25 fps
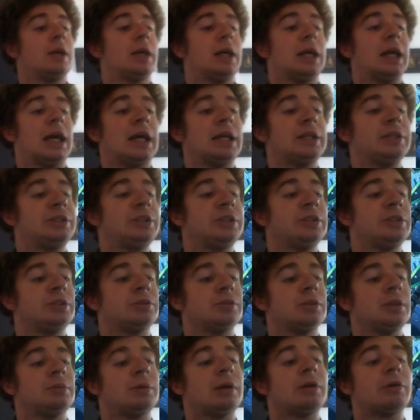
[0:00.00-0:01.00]
As
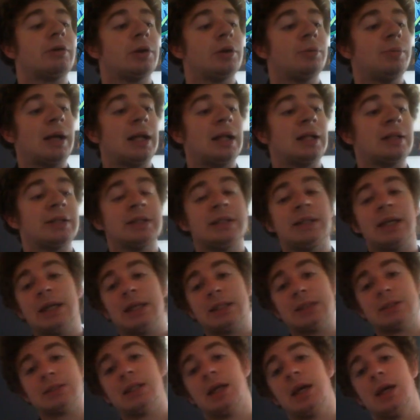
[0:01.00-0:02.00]
usual in my Royal Paladin
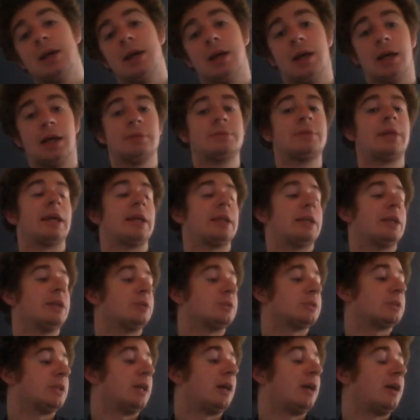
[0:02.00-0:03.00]
decks, I'm getting the
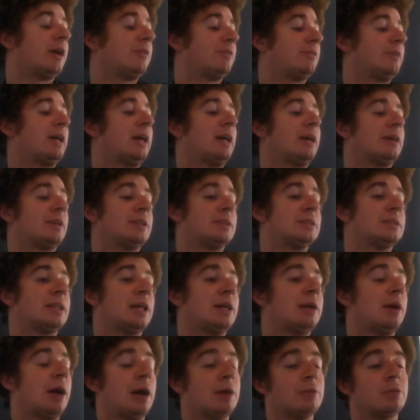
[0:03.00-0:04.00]
alternate art for that because
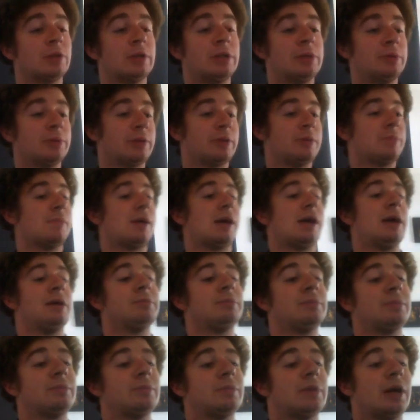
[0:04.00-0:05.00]
I really want
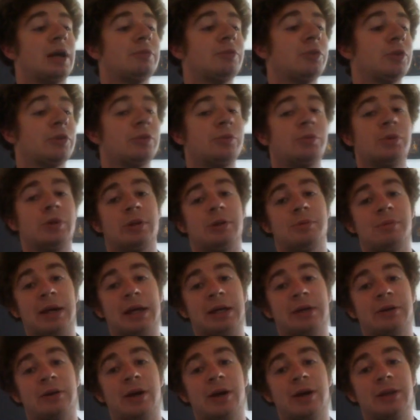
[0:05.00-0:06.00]
them. I've ordered one of the
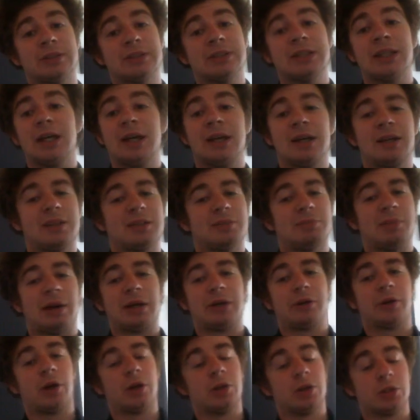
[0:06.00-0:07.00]
Manga arts.
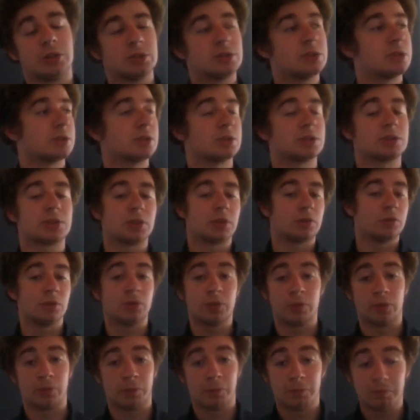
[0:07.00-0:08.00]
Manga art looks so
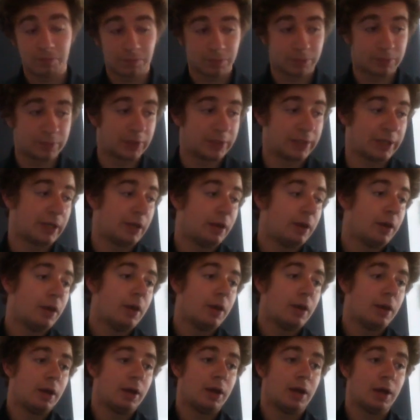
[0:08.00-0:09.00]
cool. But yeah,
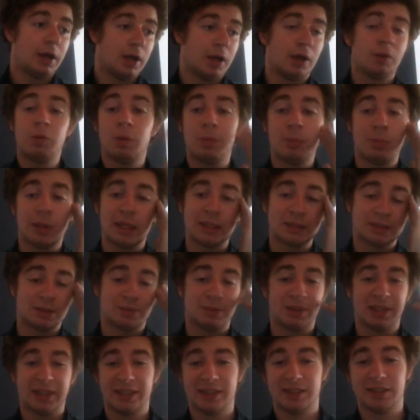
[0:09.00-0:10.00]
1 Blaster
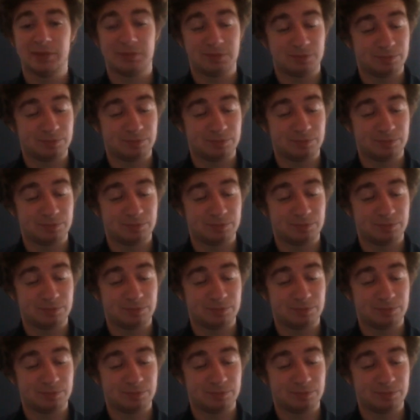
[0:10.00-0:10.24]
Blade.